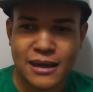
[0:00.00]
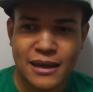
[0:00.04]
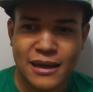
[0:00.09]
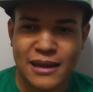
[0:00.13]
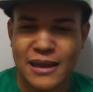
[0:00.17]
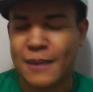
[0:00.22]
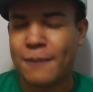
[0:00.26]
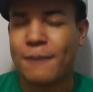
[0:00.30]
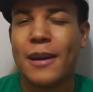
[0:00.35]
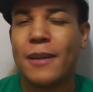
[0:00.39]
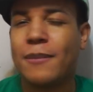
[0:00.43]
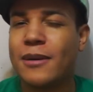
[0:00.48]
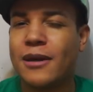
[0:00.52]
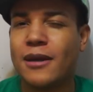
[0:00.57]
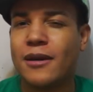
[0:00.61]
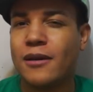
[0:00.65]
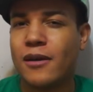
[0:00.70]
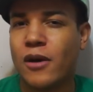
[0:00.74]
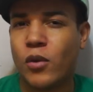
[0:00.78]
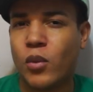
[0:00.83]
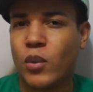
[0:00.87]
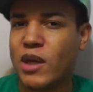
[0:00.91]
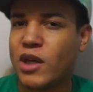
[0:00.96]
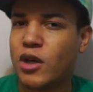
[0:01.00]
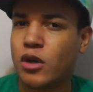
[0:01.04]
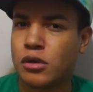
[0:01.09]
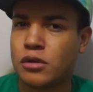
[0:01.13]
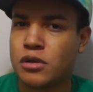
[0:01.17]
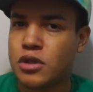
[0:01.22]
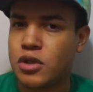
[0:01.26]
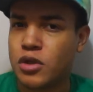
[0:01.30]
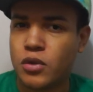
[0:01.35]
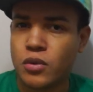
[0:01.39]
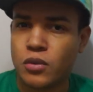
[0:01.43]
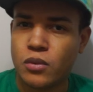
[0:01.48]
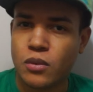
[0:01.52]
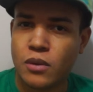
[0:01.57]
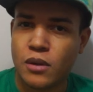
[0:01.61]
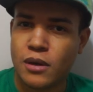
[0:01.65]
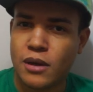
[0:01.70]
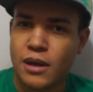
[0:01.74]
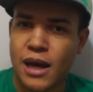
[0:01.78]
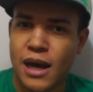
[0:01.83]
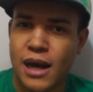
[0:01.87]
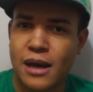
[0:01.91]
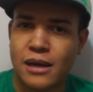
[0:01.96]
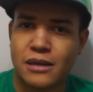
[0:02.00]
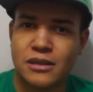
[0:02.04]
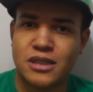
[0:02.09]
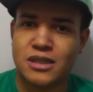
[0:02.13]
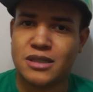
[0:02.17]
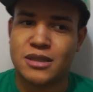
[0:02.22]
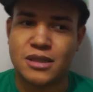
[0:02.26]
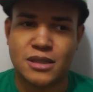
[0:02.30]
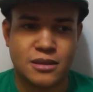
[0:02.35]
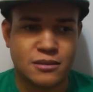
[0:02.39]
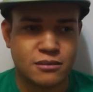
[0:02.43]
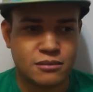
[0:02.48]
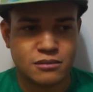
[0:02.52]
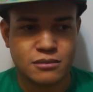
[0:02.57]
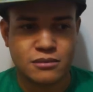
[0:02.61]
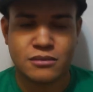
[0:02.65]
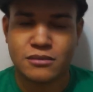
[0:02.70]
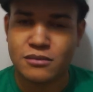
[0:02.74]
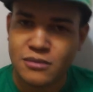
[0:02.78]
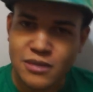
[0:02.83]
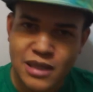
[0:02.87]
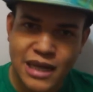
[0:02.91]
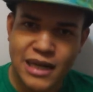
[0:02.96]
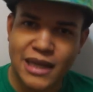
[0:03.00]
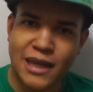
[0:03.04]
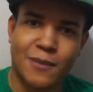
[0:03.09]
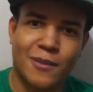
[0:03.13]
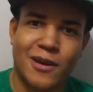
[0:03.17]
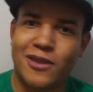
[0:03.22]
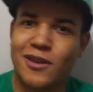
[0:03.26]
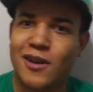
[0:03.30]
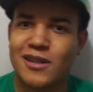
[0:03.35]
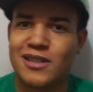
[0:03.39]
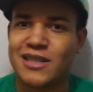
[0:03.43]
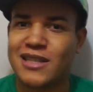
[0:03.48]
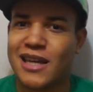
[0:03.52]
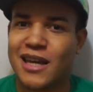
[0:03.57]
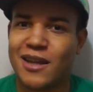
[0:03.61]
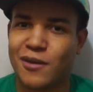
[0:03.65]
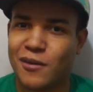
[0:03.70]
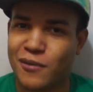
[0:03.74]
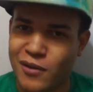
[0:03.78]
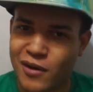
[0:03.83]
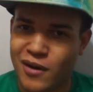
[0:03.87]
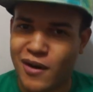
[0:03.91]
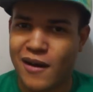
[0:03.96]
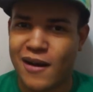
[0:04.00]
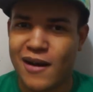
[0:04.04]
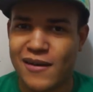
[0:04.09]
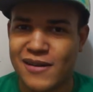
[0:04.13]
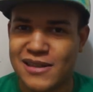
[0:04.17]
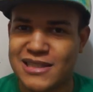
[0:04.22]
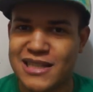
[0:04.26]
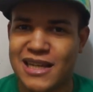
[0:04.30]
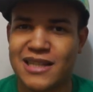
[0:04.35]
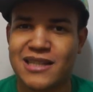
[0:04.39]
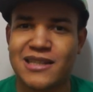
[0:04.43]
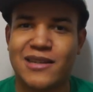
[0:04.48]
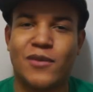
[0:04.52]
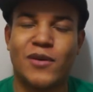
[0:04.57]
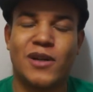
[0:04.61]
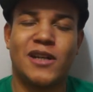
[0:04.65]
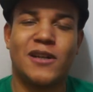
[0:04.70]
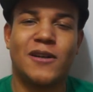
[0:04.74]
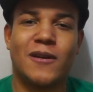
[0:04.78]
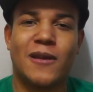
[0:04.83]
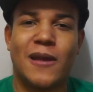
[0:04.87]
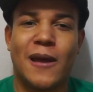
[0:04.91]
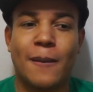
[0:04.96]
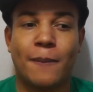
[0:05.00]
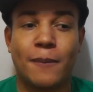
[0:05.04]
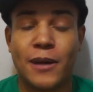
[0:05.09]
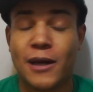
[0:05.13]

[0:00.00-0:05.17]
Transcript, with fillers: like maybe a week or two, uh, just to kind of get my thoughts together and figure out how exactly I want to do that.